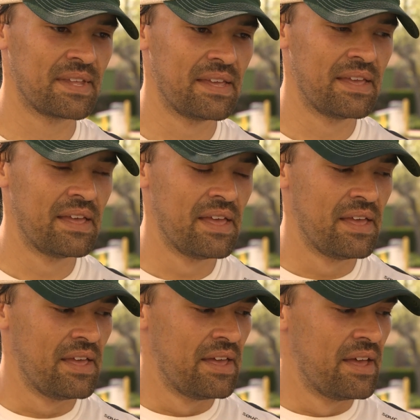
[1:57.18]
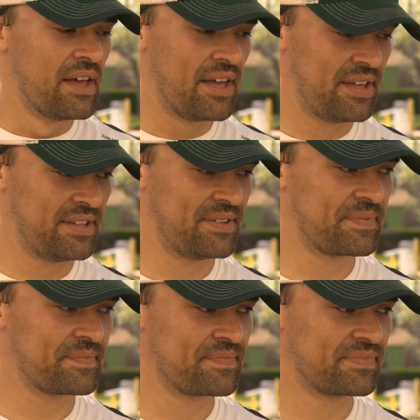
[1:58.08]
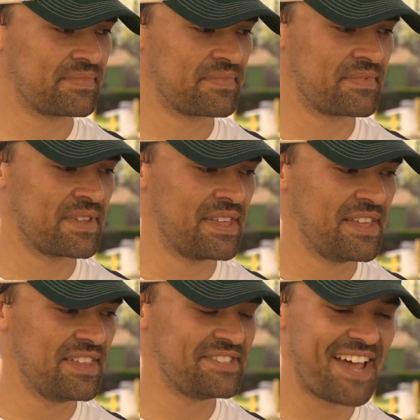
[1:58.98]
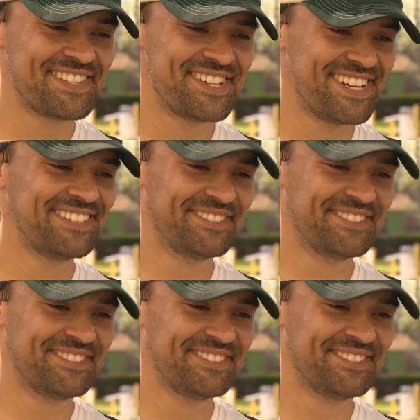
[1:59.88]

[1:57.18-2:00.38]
you could say something to your son right now. What would it be? That dad did it.